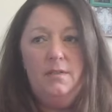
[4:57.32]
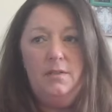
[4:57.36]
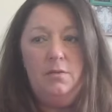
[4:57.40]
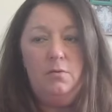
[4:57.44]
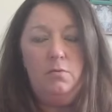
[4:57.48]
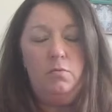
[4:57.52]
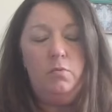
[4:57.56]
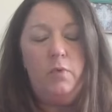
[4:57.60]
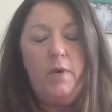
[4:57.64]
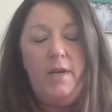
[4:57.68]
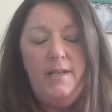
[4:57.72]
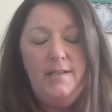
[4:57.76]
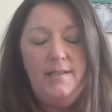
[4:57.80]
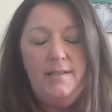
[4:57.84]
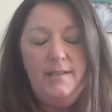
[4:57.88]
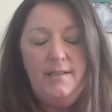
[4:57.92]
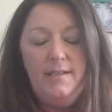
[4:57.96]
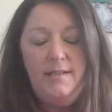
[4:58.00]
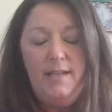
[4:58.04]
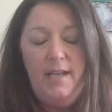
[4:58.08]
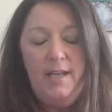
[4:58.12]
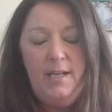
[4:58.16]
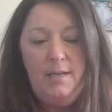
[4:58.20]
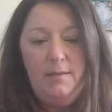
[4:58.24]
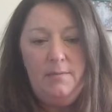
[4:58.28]
to raise
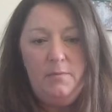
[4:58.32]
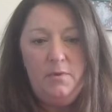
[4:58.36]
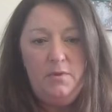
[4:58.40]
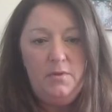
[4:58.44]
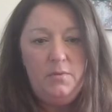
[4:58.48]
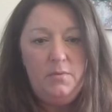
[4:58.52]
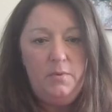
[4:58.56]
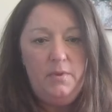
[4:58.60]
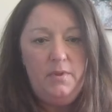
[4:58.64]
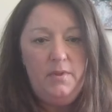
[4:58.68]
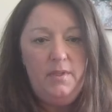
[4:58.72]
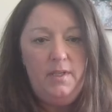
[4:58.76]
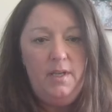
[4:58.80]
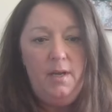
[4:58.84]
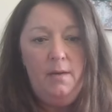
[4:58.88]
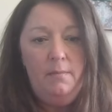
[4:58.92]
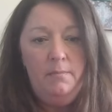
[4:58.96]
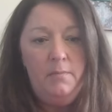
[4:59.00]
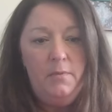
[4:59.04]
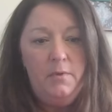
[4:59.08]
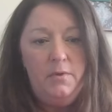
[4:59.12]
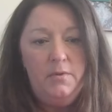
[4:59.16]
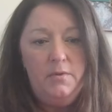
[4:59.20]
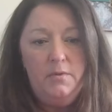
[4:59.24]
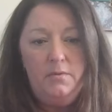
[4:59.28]
these animals with the
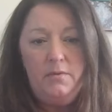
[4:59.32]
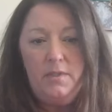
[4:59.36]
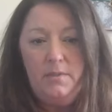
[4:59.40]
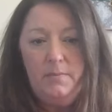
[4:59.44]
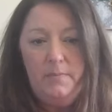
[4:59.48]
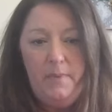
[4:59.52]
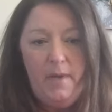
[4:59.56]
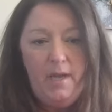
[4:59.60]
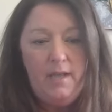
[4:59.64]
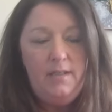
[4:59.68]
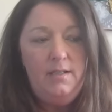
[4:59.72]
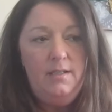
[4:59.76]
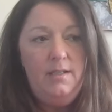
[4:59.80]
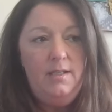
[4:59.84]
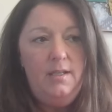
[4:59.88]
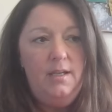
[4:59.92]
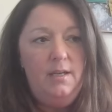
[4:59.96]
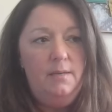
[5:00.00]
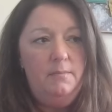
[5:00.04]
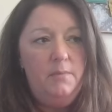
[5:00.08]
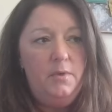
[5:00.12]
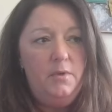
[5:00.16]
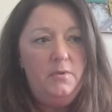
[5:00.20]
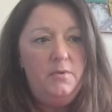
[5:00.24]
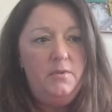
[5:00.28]
utmost respect and the
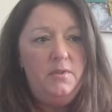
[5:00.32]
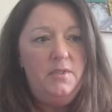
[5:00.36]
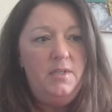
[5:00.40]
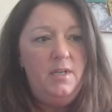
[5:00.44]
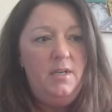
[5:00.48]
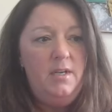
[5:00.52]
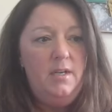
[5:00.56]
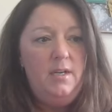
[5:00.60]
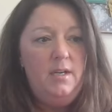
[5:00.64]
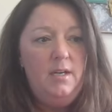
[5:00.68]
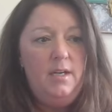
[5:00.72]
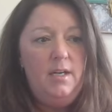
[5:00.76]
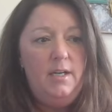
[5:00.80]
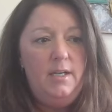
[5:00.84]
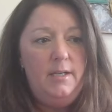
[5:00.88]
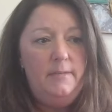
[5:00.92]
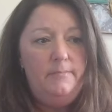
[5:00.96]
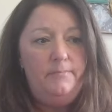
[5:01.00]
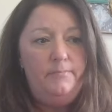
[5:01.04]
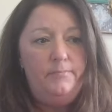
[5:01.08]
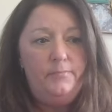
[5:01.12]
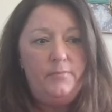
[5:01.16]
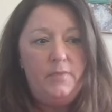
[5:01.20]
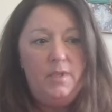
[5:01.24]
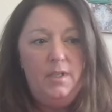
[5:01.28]
utmost
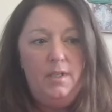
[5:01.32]
um,